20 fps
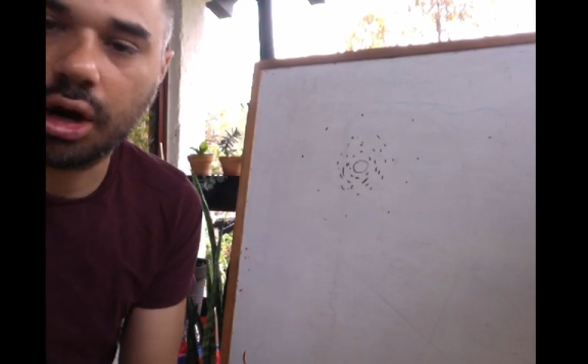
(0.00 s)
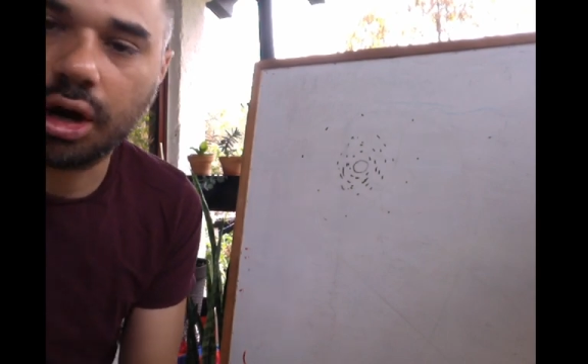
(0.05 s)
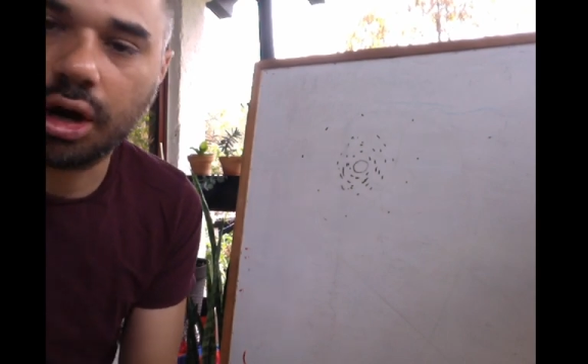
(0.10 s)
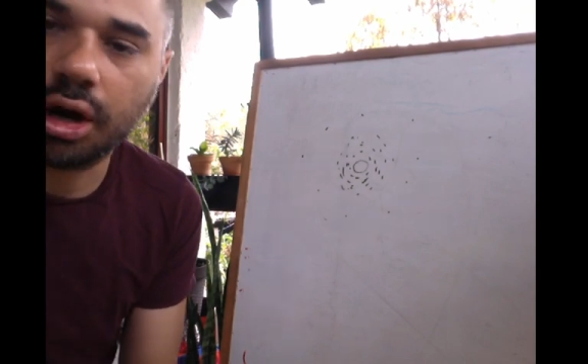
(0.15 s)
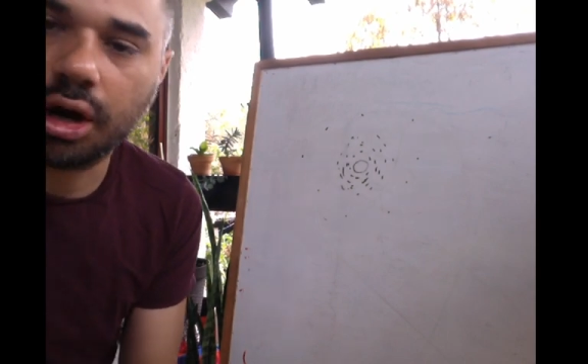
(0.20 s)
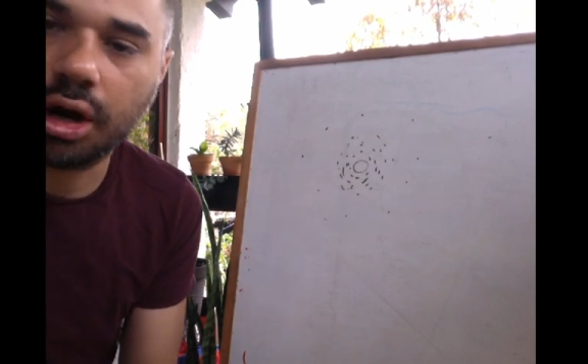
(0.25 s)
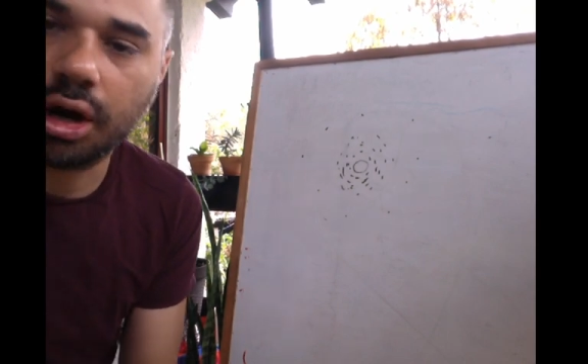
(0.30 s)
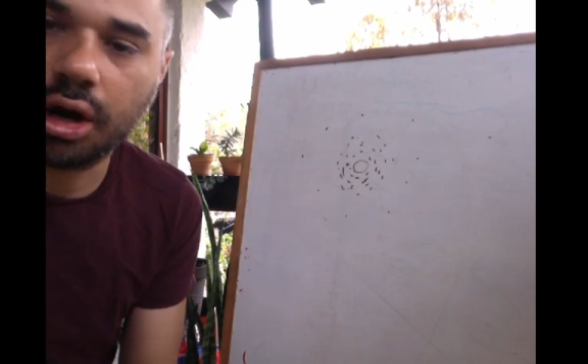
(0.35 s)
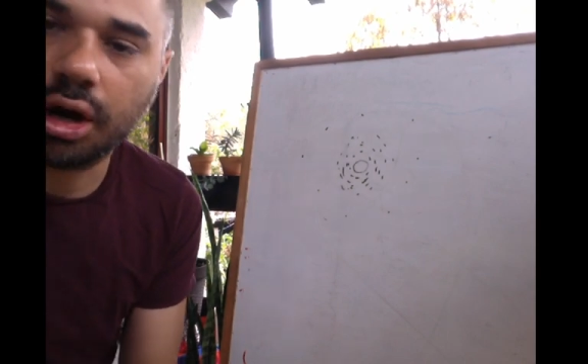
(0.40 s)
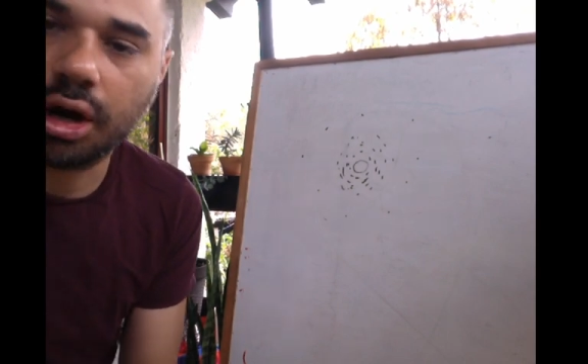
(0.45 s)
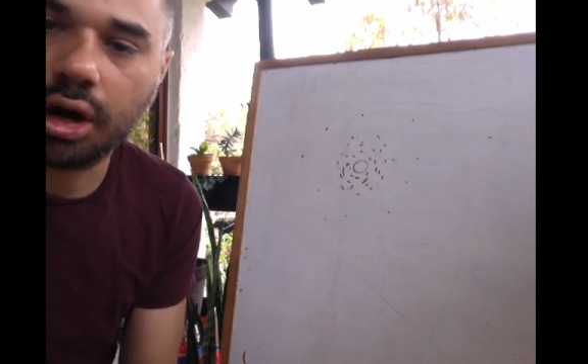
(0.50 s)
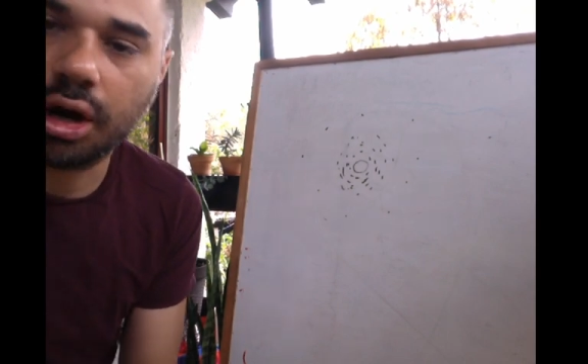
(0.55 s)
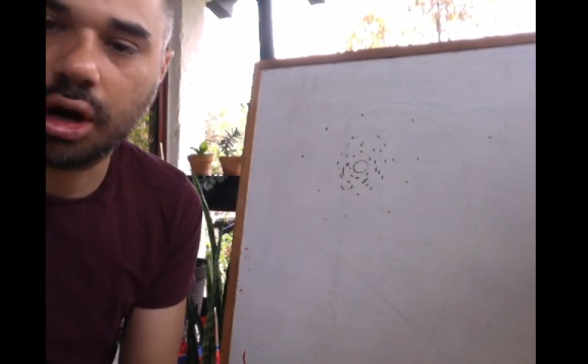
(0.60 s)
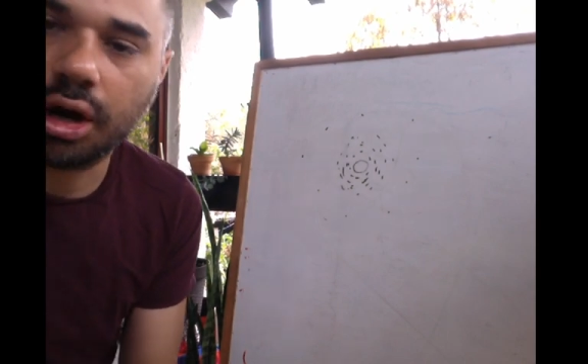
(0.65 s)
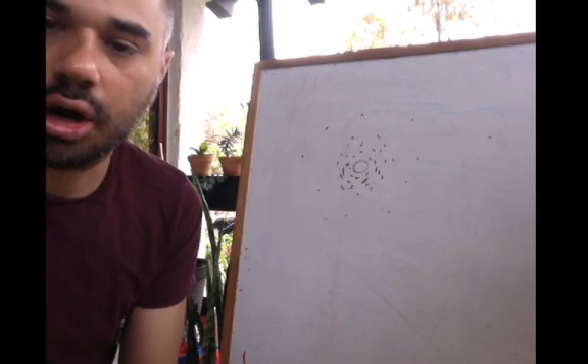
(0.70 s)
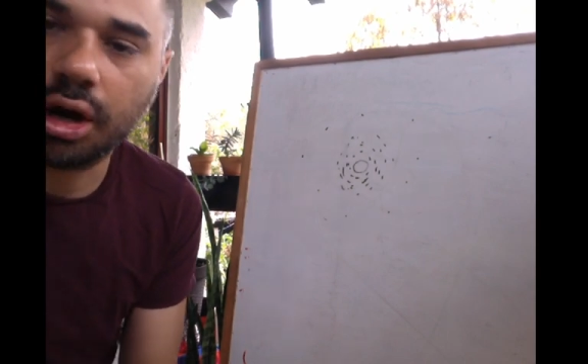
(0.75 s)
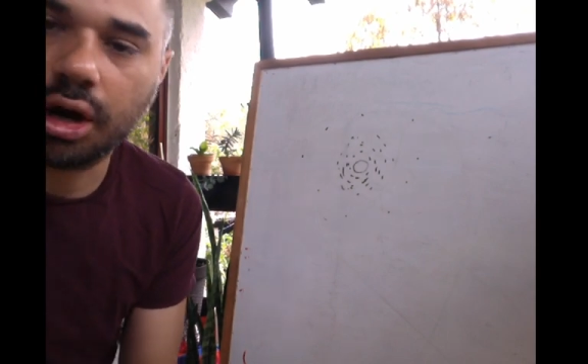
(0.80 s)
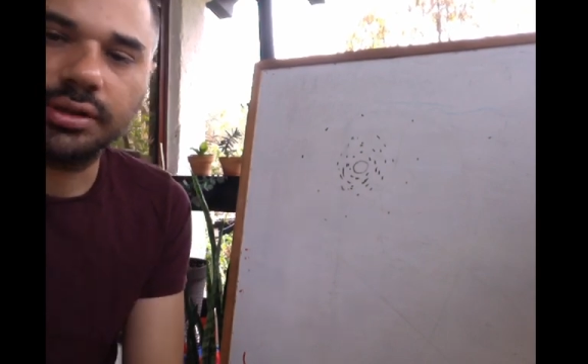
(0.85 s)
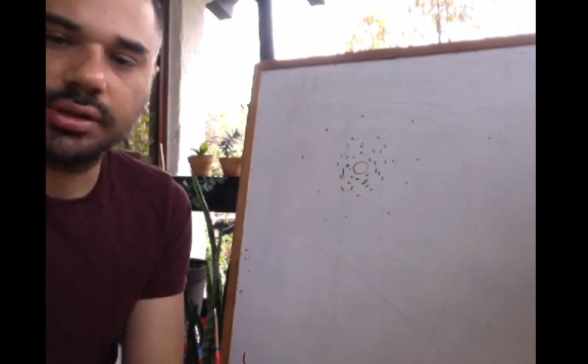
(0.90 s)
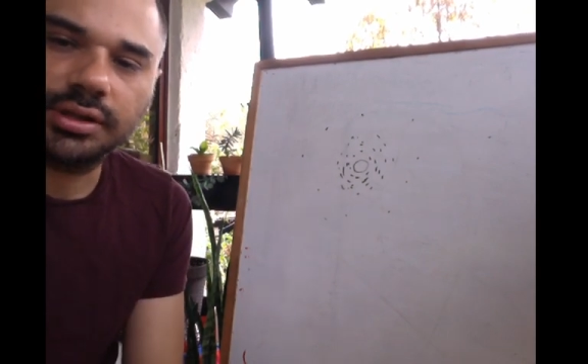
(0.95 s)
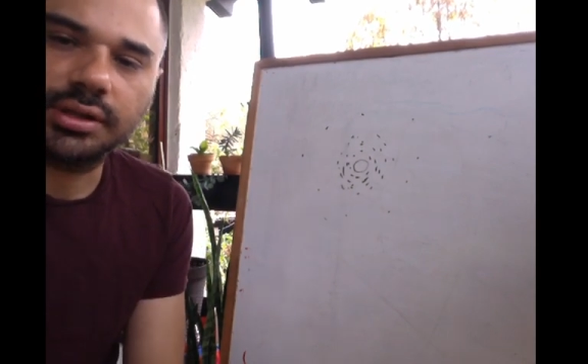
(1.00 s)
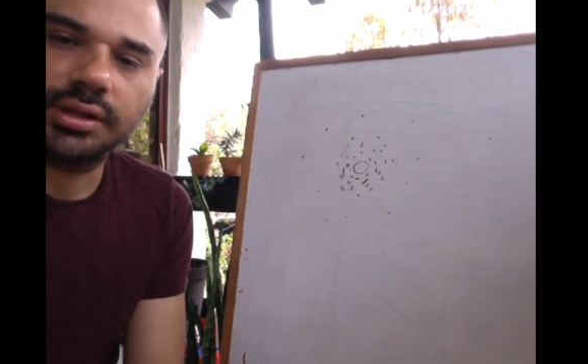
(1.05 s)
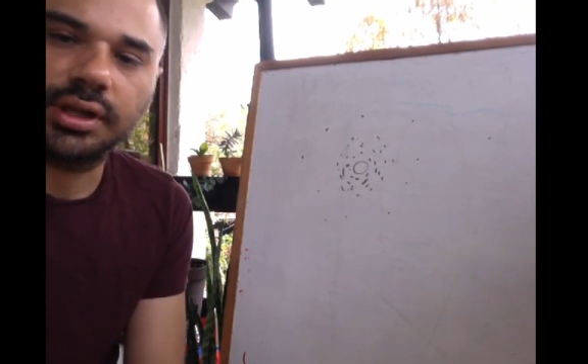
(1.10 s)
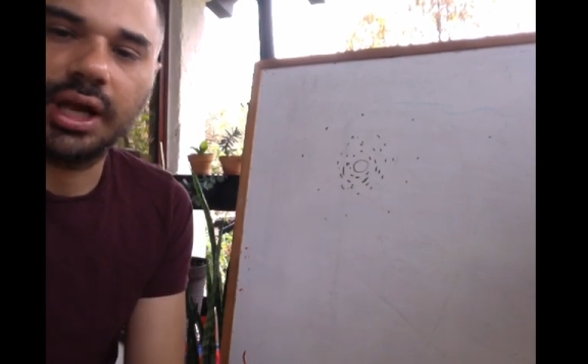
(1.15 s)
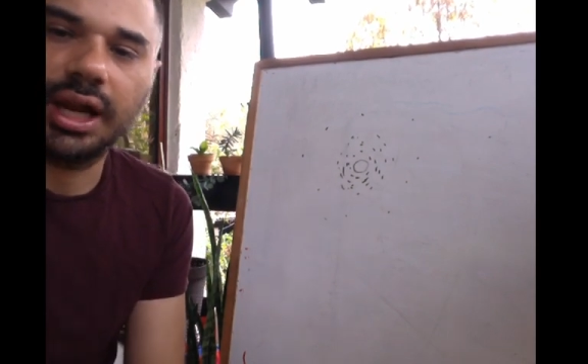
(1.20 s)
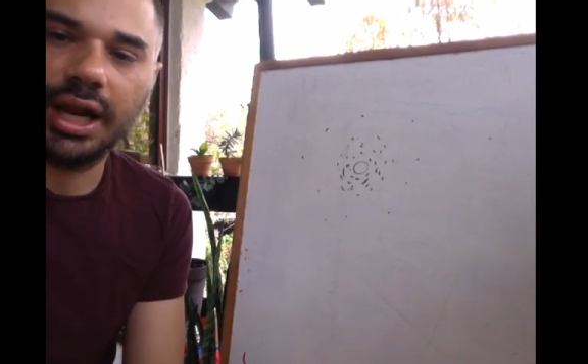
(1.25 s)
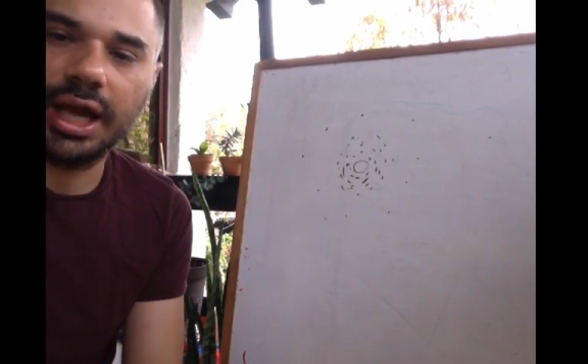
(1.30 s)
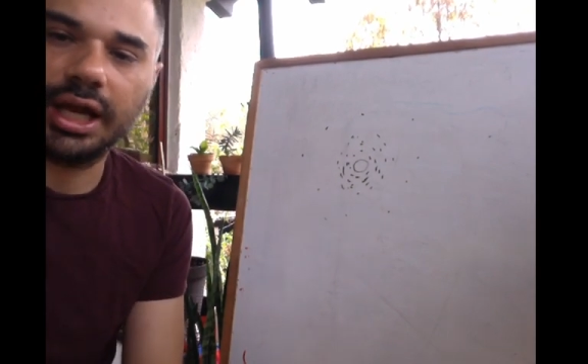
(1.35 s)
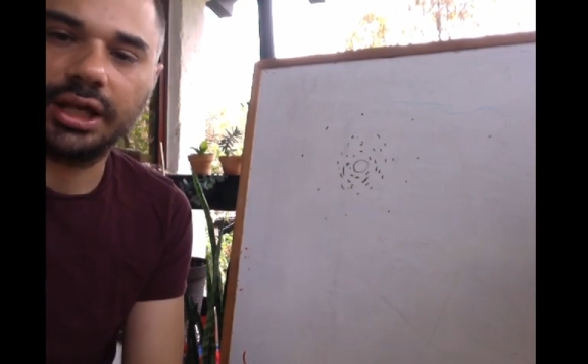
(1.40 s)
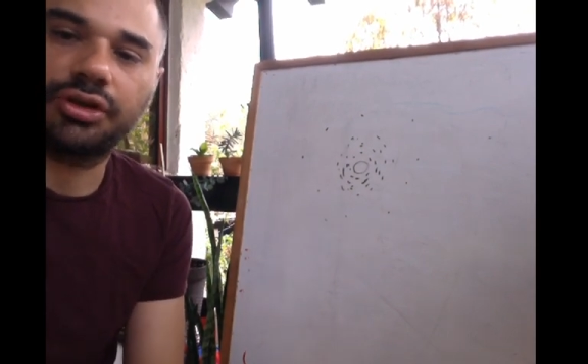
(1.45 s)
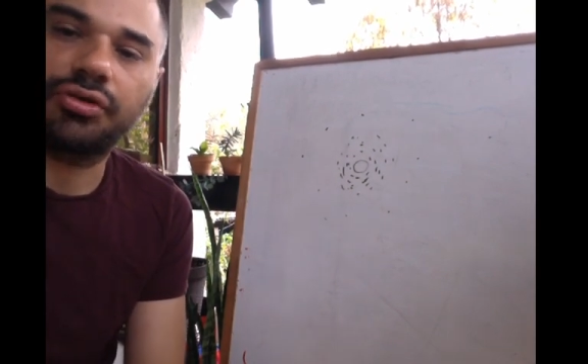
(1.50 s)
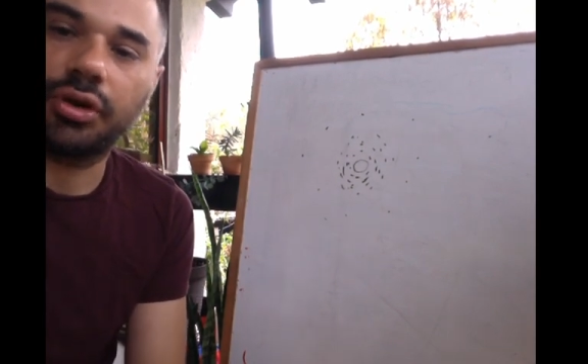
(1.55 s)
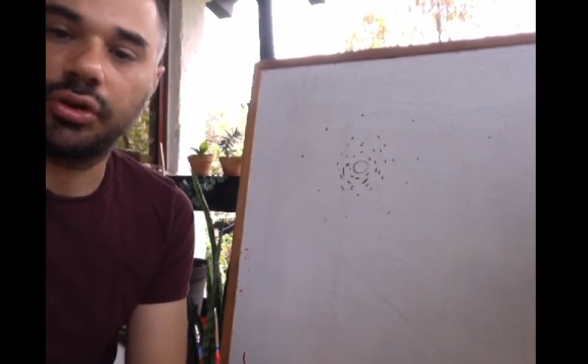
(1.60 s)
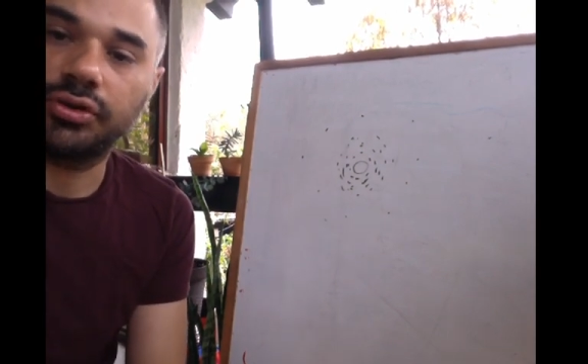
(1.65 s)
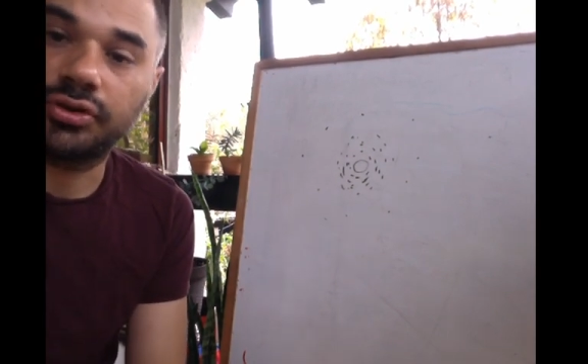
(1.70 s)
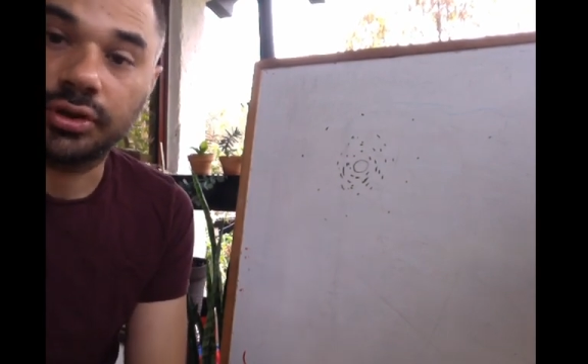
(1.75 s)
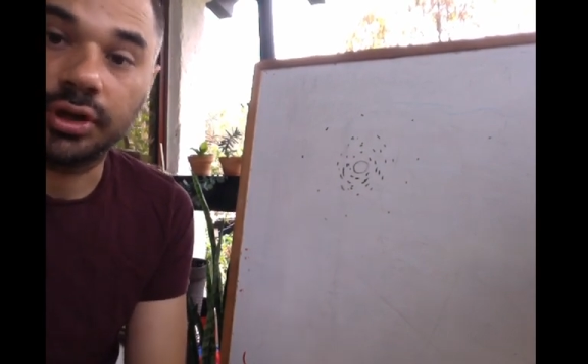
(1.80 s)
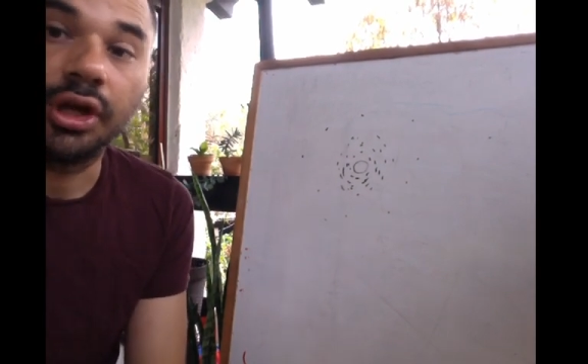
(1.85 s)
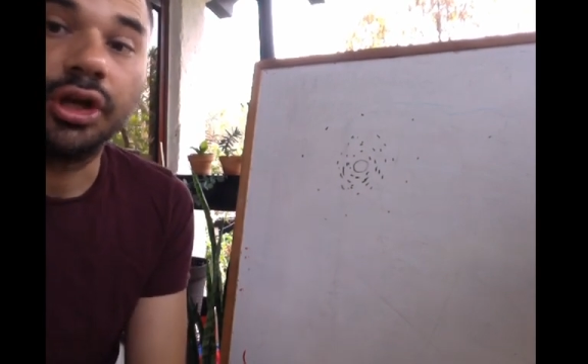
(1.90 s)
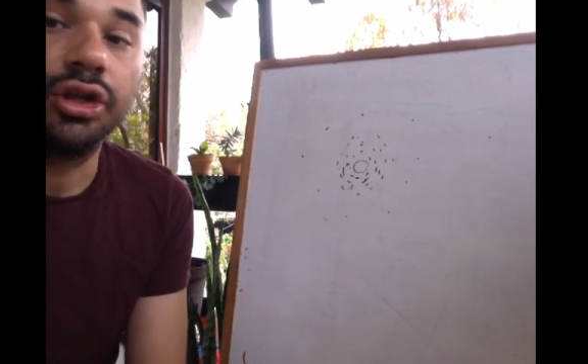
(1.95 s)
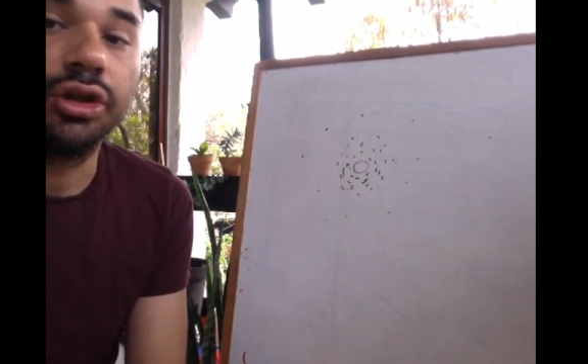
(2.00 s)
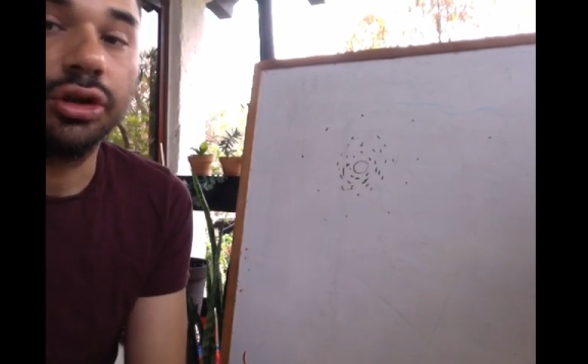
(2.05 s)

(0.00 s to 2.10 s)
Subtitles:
of protons, electrons,